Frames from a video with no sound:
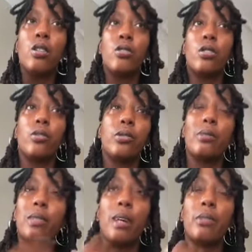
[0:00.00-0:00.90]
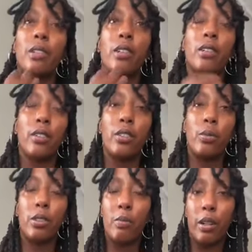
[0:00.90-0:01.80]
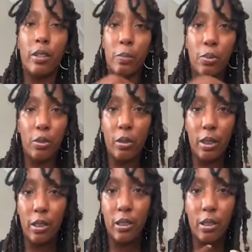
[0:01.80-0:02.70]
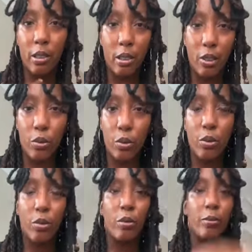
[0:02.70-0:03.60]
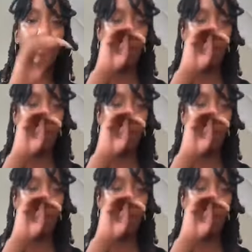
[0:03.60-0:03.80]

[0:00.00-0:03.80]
So sometimes a connection with somebody is purely just a sexual